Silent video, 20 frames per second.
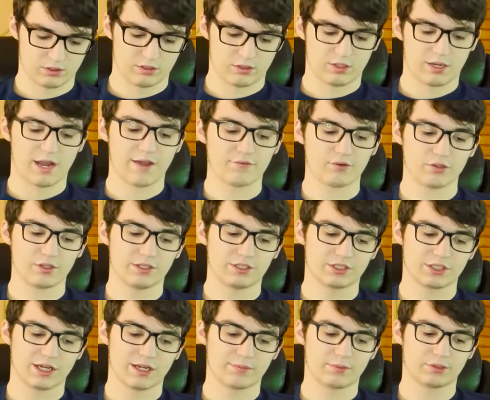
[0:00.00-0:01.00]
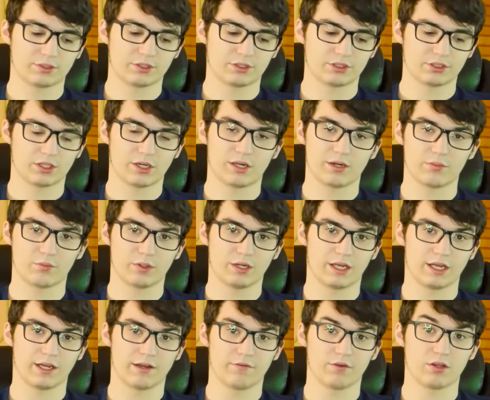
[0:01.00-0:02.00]
After the establishing shot, we
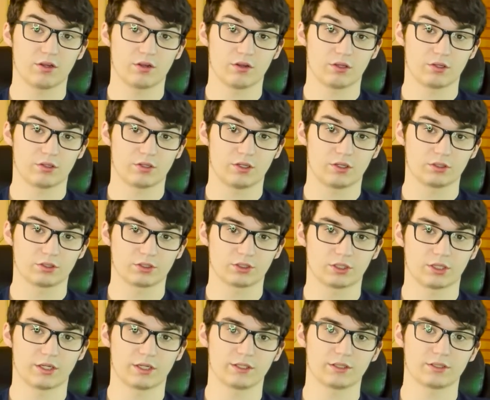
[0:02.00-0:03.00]
have the long shot.